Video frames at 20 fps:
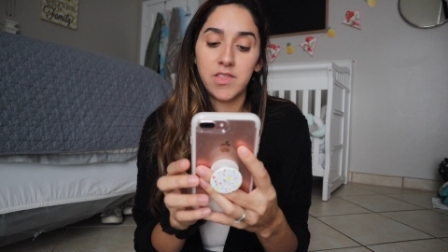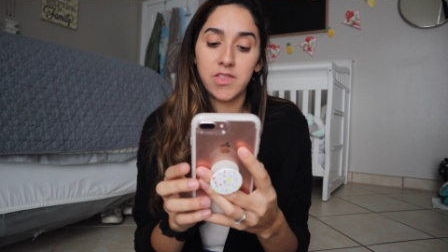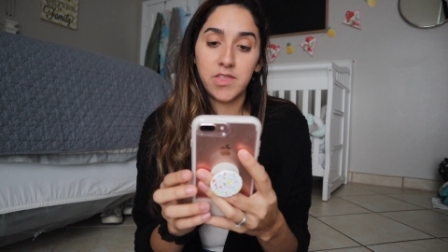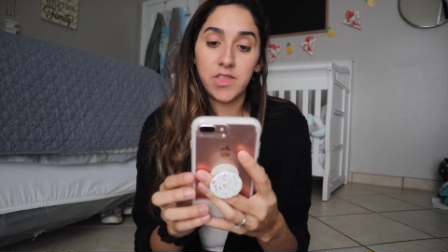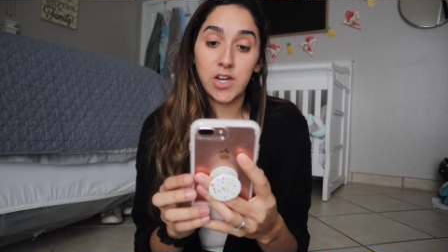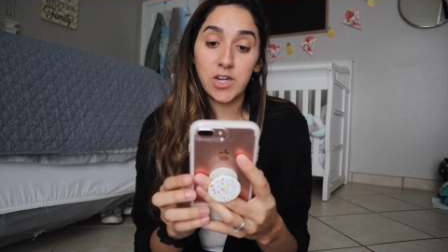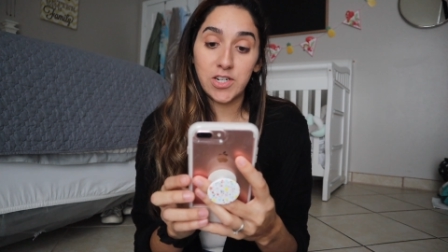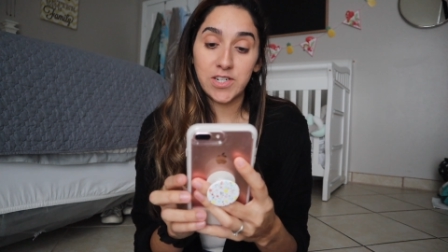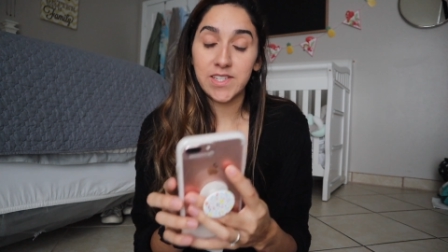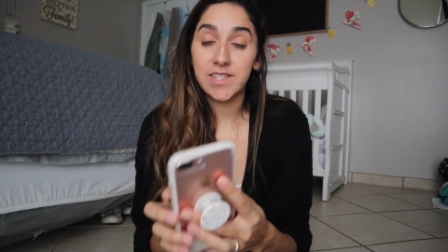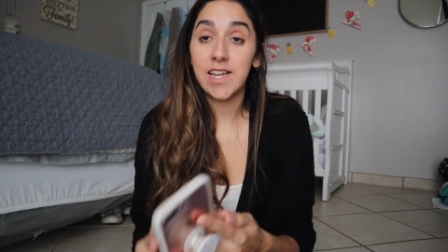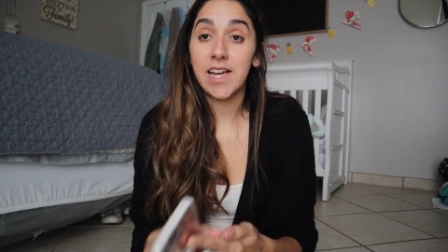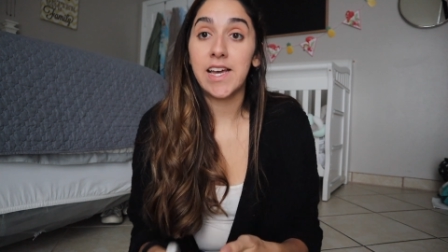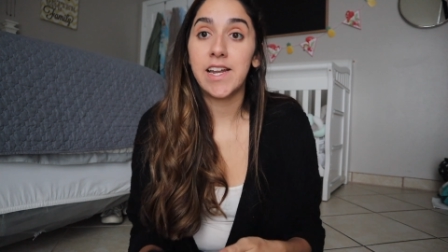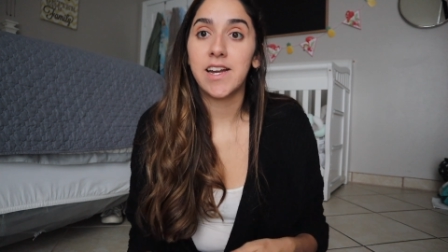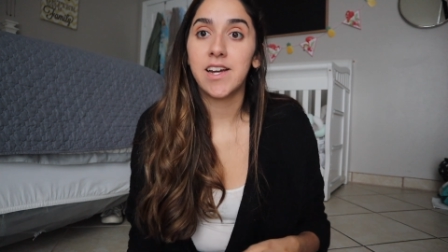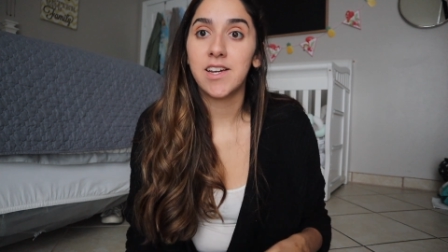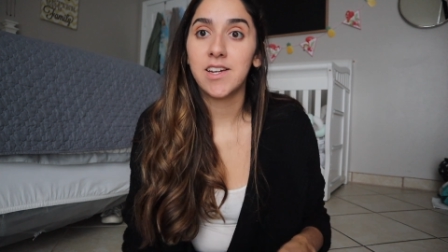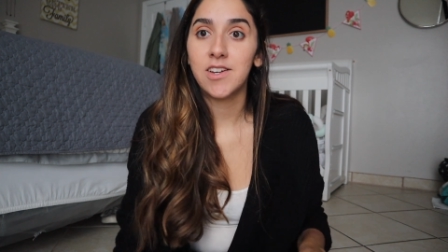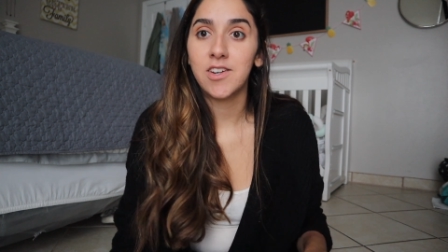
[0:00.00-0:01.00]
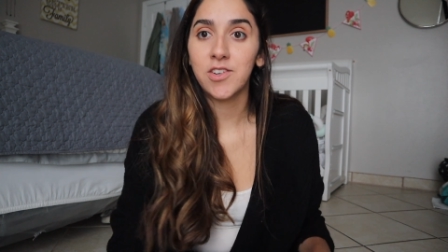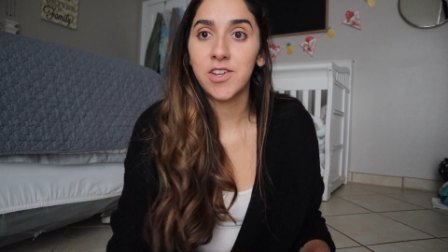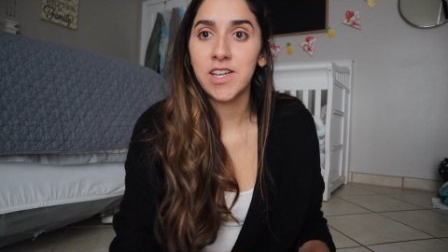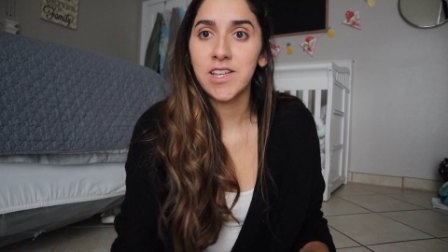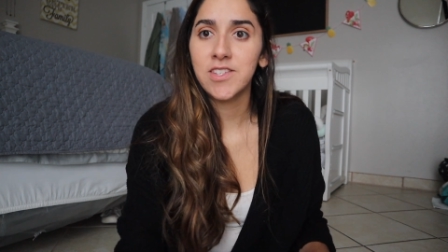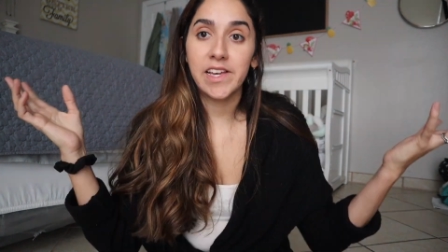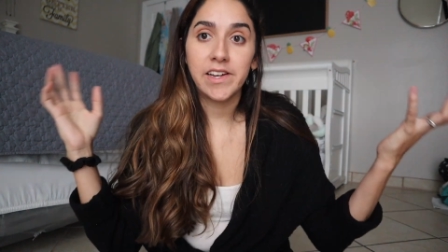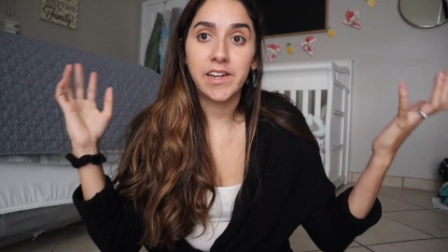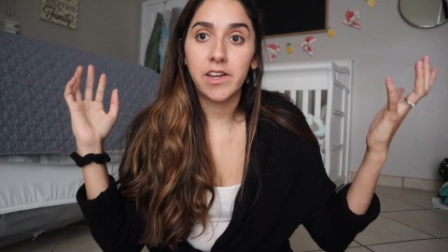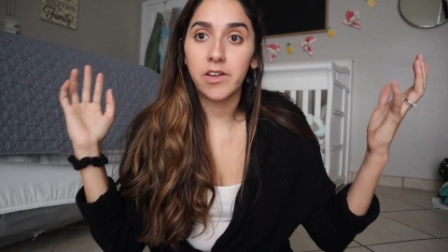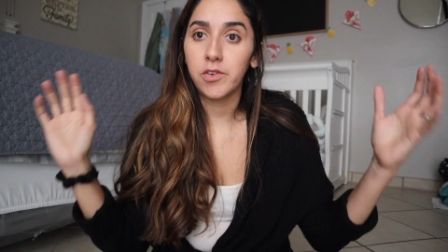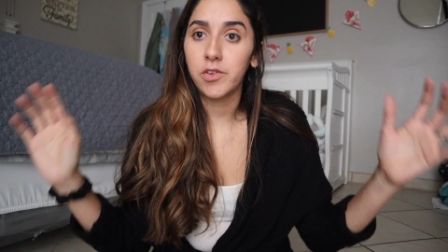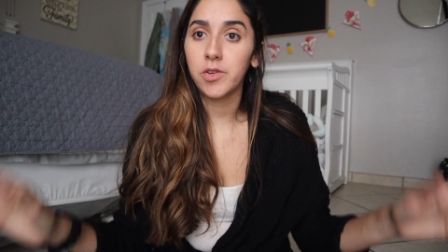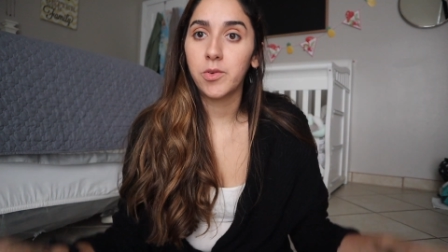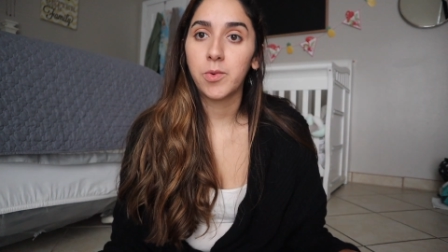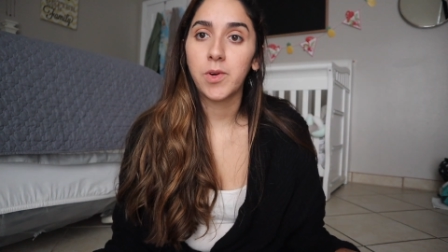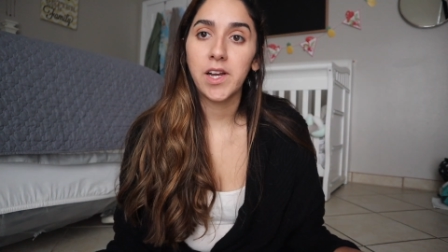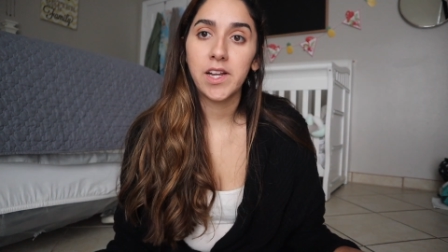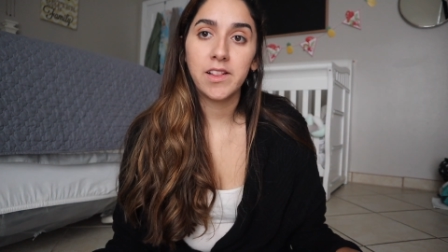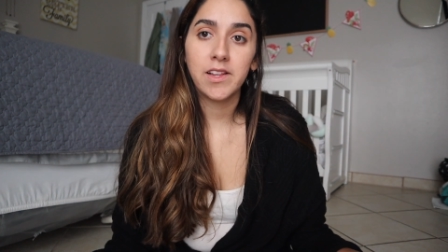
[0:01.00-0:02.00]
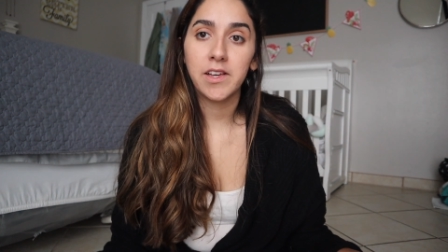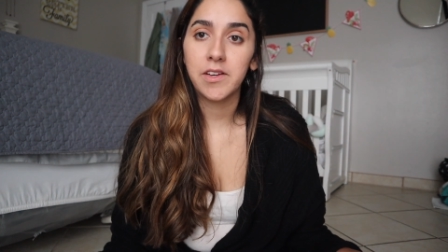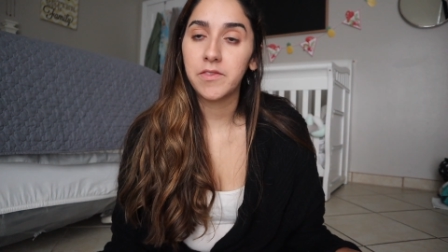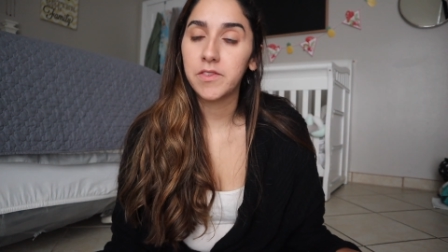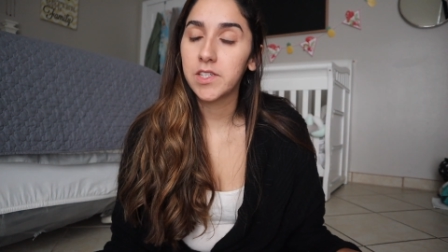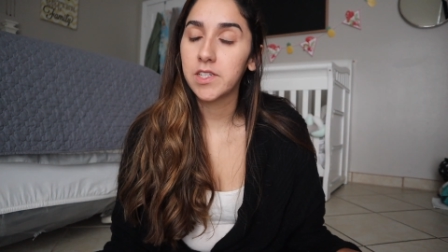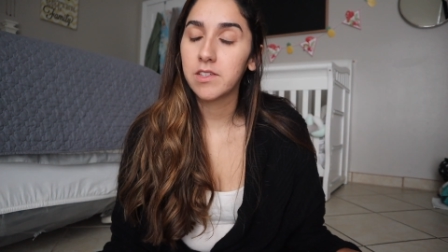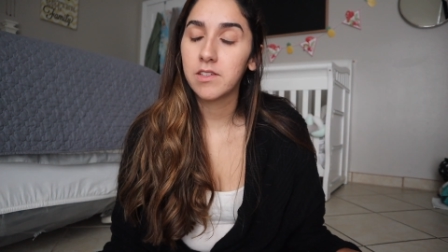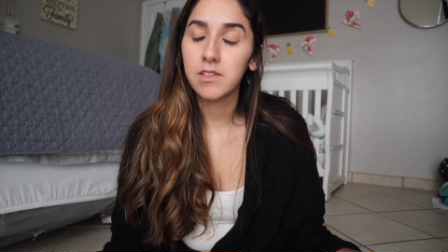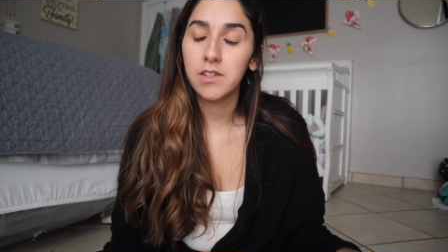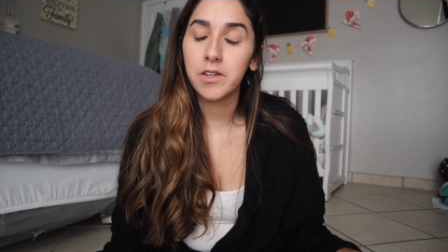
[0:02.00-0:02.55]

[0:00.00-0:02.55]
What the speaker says: There's that. Okay, I don't know where I left.